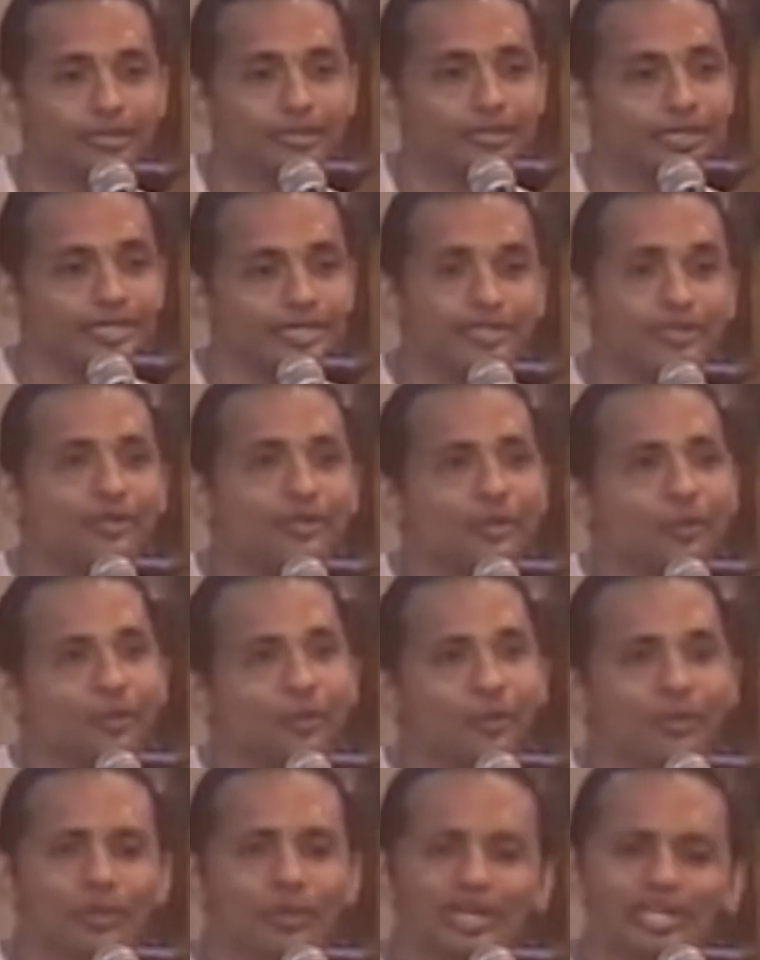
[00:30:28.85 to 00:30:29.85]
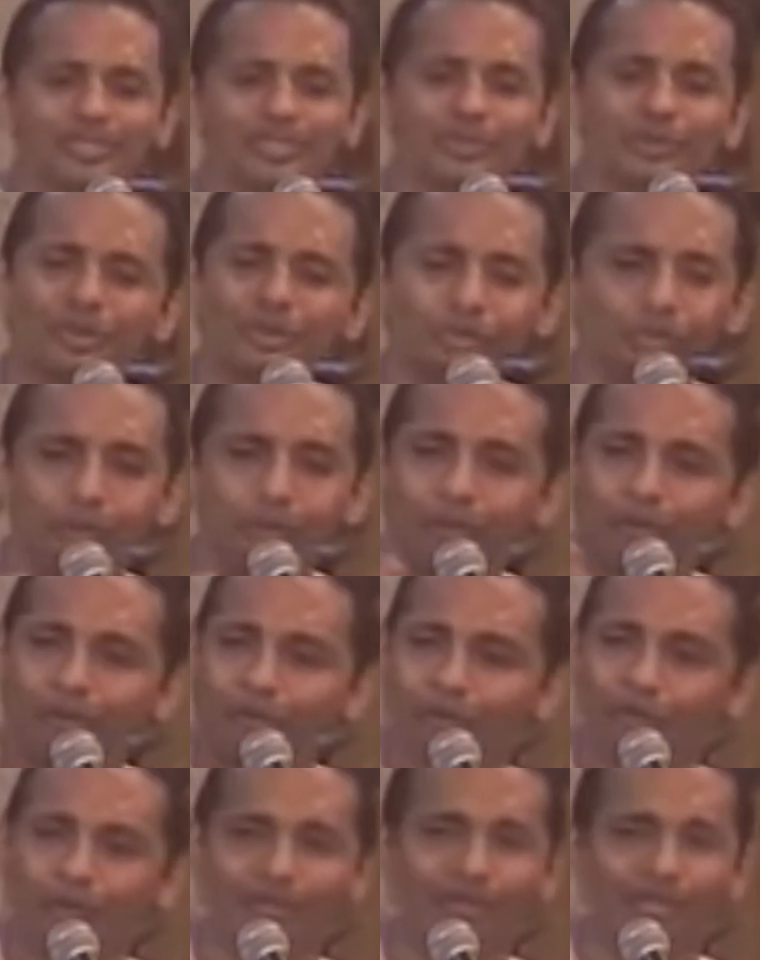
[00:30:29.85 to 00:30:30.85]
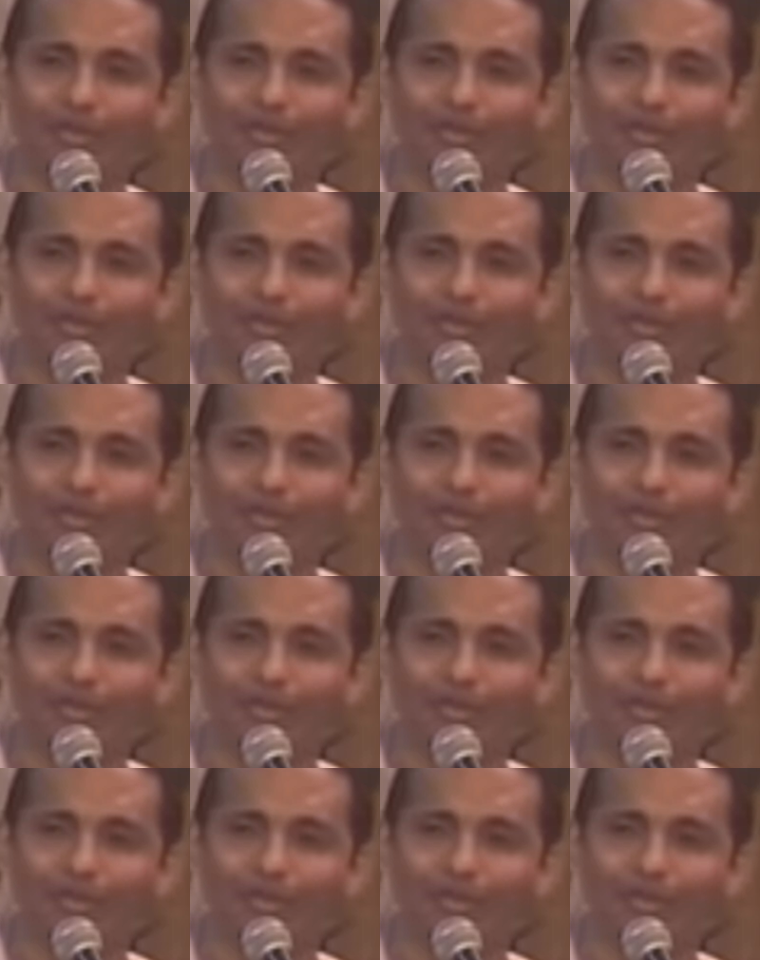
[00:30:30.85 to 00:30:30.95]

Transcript: It is not, it's only Prabhupada who can